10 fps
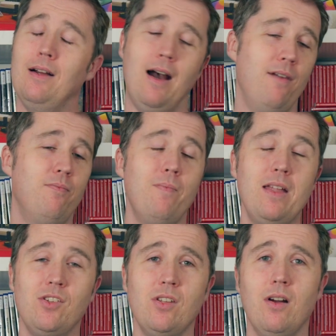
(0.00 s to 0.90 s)
I've
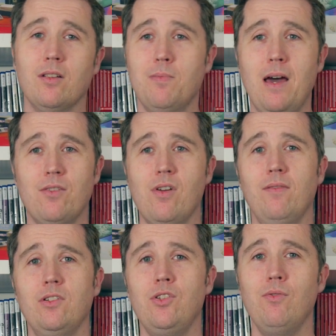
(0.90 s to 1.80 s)
mentioned Octopath
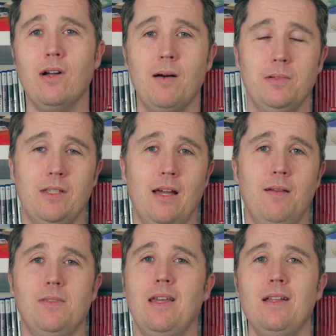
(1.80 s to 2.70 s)
Traveler 2 a couple times.